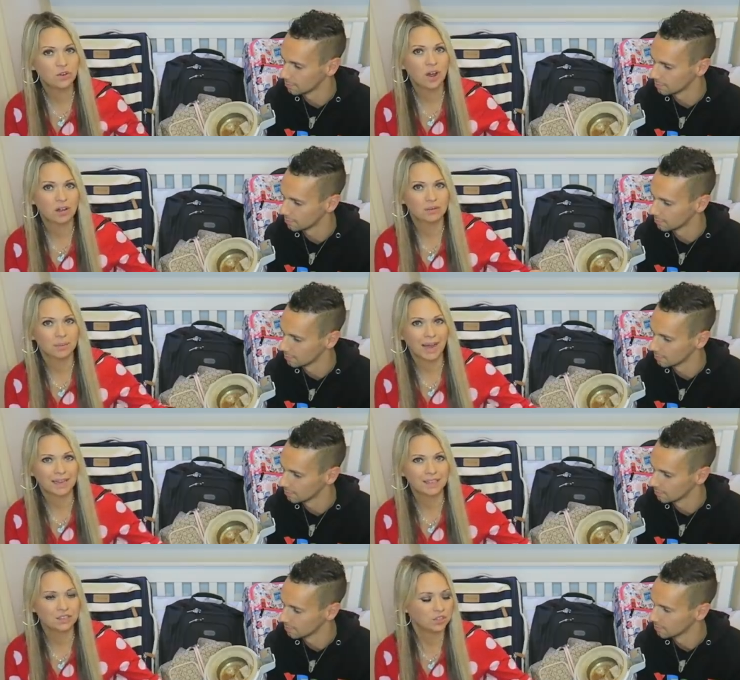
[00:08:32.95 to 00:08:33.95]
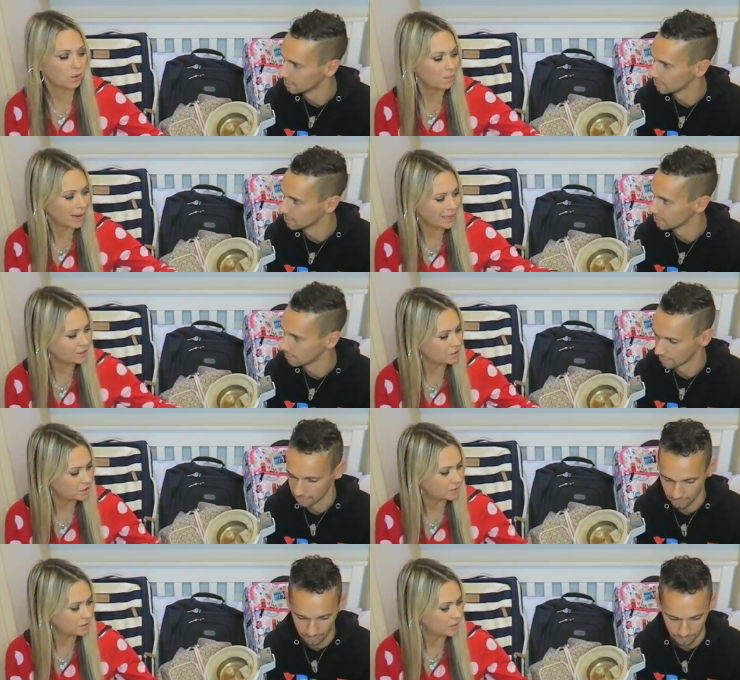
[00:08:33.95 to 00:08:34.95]
Speaker 1: you can't pack into your main
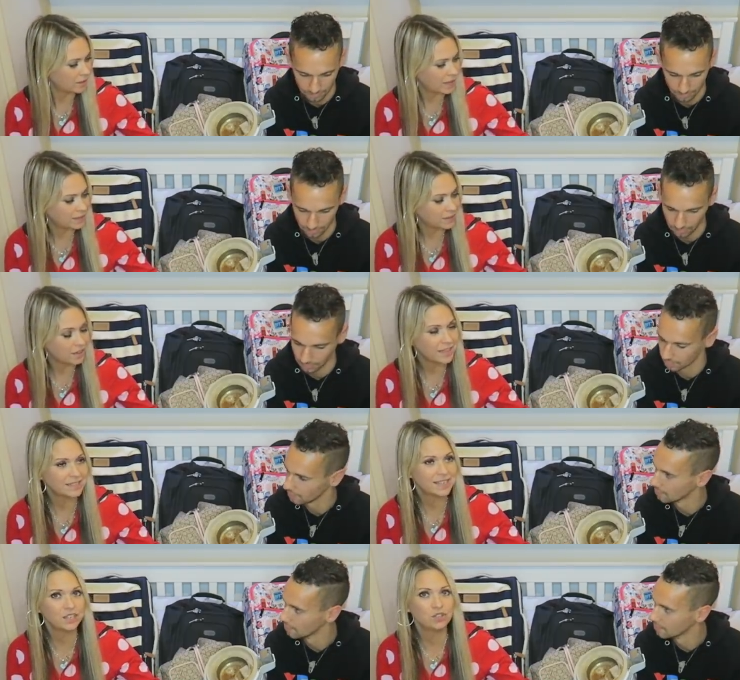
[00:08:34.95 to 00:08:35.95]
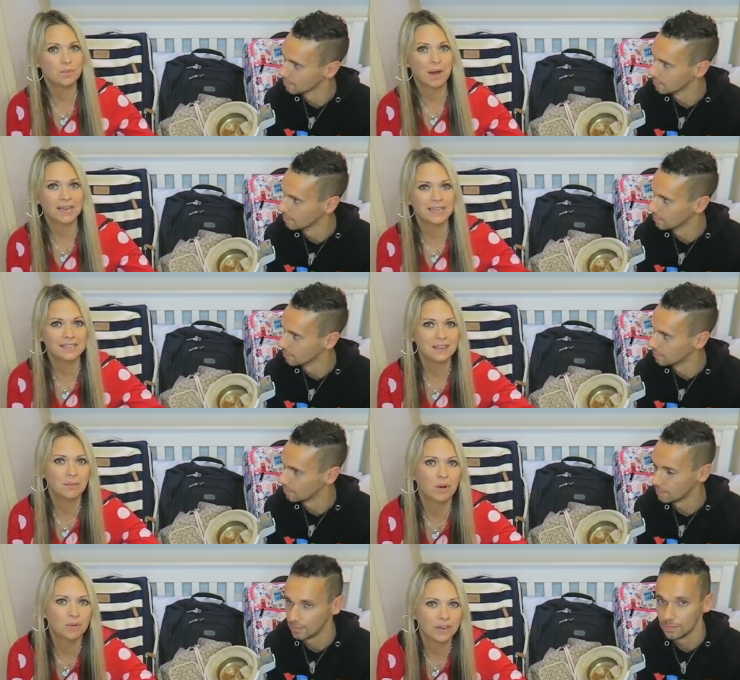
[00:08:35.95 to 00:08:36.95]
things, and there's things you might need in the
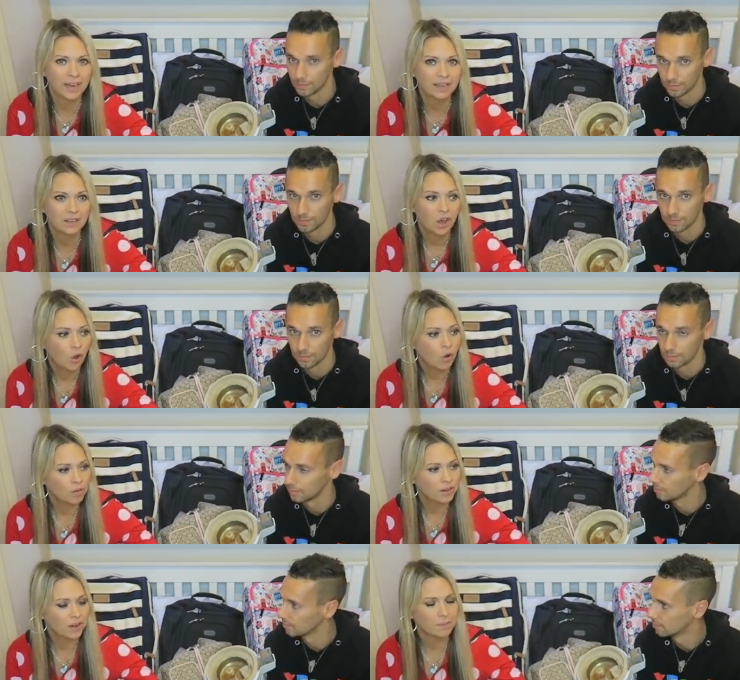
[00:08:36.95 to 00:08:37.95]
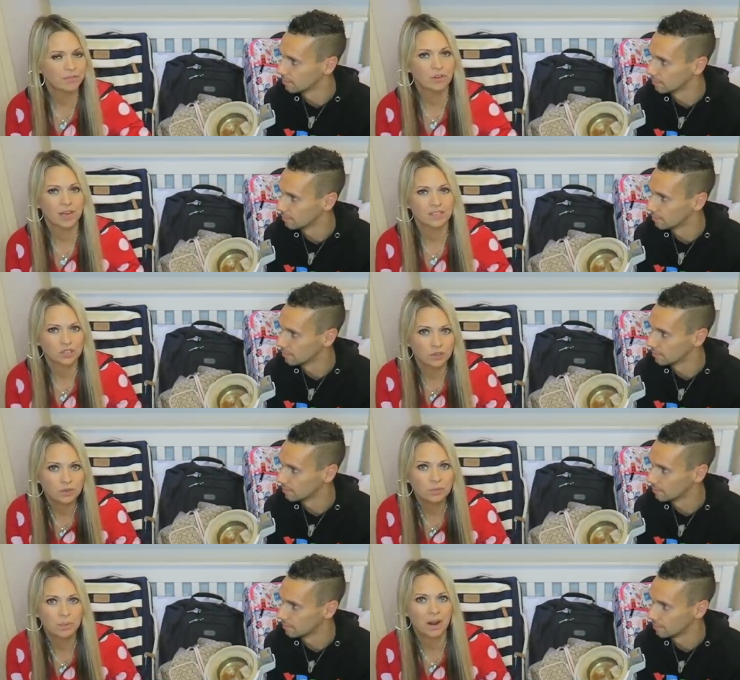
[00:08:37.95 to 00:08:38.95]
morning or the night before, like
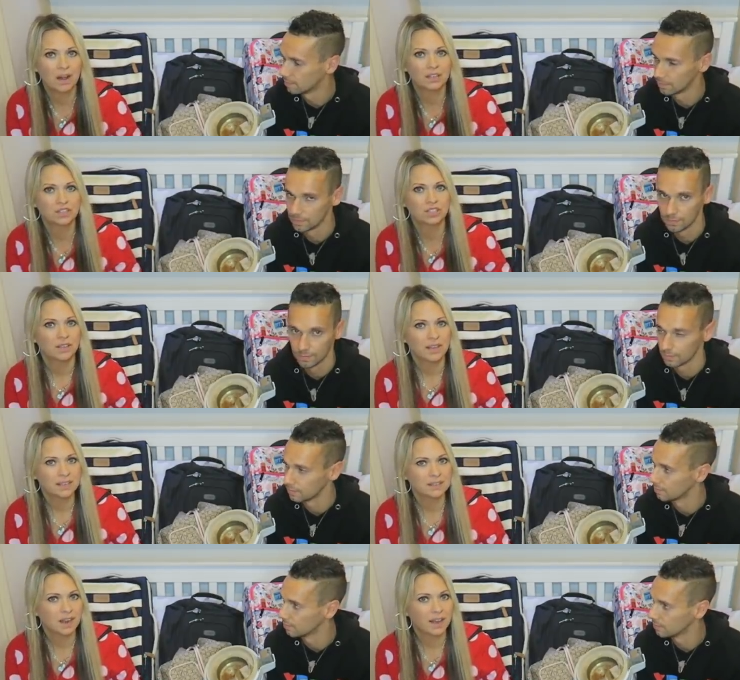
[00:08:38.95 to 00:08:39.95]
toothbrush, things